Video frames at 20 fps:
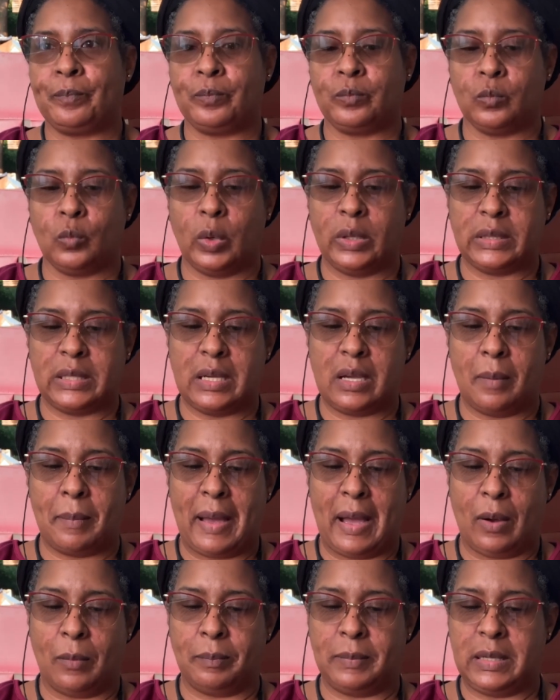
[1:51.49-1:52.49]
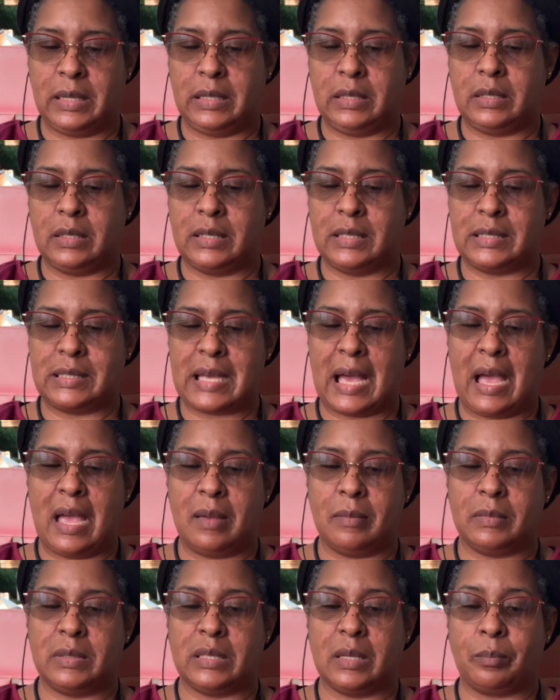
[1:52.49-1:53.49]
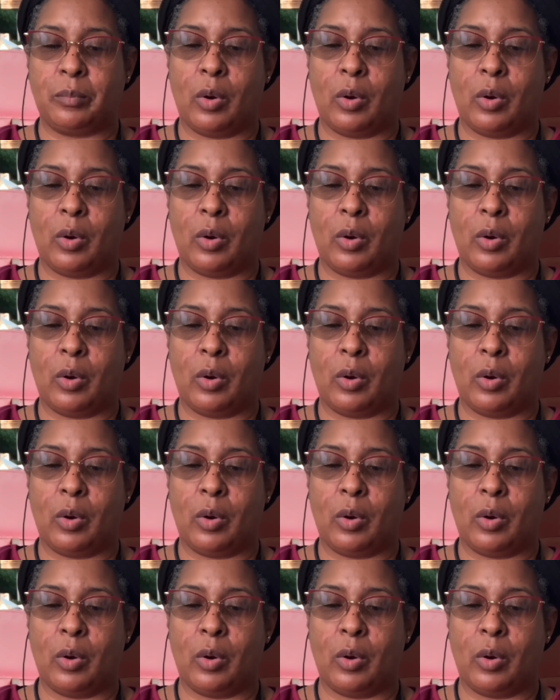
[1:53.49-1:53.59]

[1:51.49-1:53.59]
One thing about me is I am in the